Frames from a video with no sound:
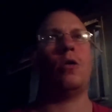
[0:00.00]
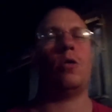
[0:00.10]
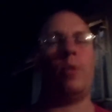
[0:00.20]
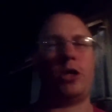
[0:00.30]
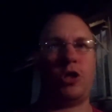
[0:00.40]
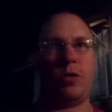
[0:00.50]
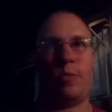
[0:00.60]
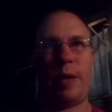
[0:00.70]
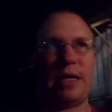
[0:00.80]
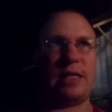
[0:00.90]
which
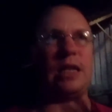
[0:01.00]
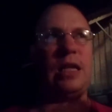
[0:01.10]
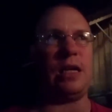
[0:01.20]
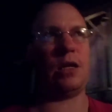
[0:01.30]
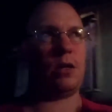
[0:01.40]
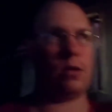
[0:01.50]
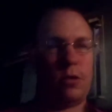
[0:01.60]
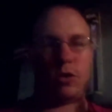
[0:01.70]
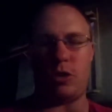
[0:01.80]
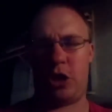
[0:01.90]
basically
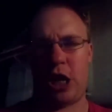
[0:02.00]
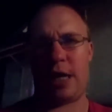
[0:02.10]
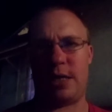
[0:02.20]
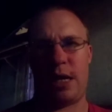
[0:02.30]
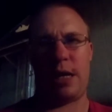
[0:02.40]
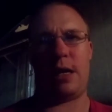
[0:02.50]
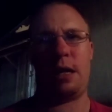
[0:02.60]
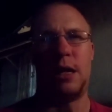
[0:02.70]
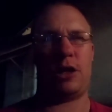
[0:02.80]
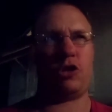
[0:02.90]
checks like
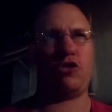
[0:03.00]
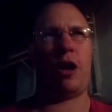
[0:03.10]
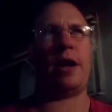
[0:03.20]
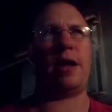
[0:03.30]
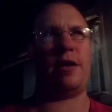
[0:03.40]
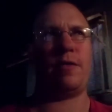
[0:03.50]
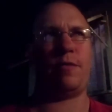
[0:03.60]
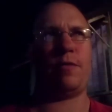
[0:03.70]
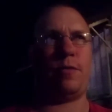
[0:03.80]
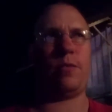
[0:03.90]
electronic,
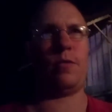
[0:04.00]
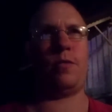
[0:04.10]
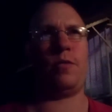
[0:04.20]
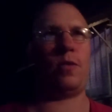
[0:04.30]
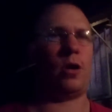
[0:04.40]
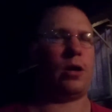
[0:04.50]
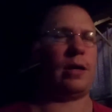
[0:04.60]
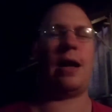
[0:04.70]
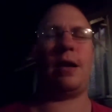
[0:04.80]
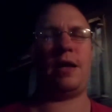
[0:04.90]
uh,
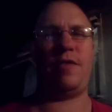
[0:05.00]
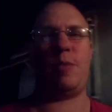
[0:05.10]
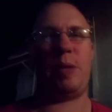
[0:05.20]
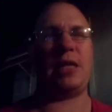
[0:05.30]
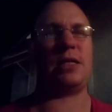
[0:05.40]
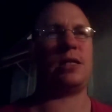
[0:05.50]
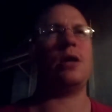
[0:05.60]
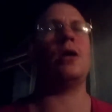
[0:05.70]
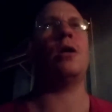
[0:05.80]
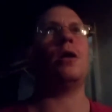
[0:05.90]
not EVPs,
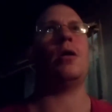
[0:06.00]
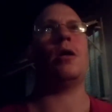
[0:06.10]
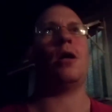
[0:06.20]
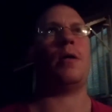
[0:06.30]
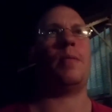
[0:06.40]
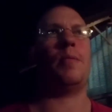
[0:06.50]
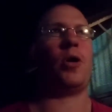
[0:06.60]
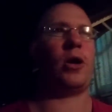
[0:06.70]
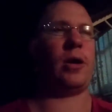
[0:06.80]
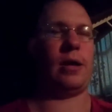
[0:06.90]

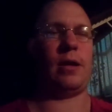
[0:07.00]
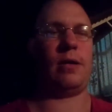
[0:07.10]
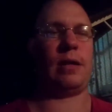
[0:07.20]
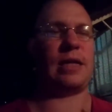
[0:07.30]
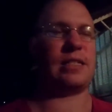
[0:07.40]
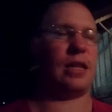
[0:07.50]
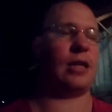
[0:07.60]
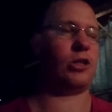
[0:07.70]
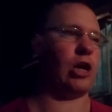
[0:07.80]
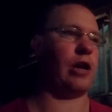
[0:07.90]
but that's
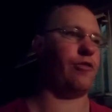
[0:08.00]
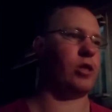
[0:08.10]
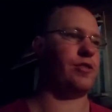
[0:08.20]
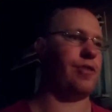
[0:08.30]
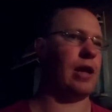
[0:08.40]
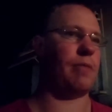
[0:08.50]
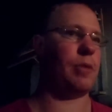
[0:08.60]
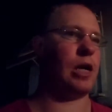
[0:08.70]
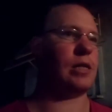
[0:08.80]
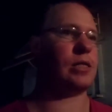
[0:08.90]
electronic voice
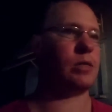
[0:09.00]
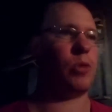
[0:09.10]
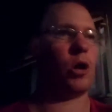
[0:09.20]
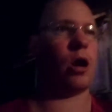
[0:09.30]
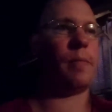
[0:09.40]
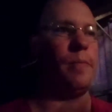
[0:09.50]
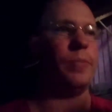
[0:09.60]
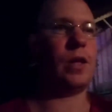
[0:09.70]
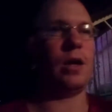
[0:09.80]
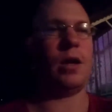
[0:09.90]
phenomenons. But um,
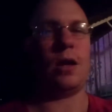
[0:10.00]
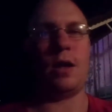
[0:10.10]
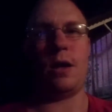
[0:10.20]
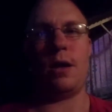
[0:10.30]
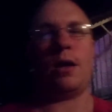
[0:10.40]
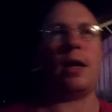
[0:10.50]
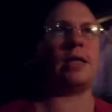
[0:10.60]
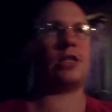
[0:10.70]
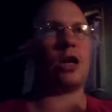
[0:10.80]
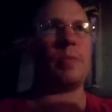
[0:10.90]

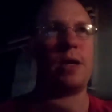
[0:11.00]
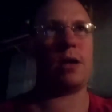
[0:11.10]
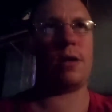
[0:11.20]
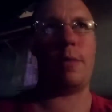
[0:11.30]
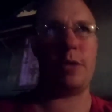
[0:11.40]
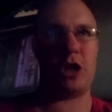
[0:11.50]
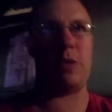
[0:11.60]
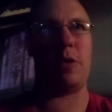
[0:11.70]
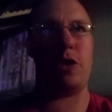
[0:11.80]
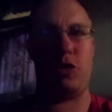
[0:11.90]
it's gonna be a, a machine
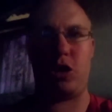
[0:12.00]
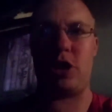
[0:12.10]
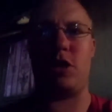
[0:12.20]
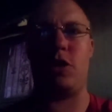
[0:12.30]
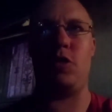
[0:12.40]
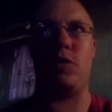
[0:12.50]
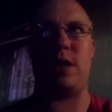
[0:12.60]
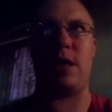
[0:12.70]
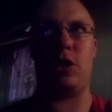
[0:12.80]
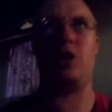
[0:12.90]
where you just use it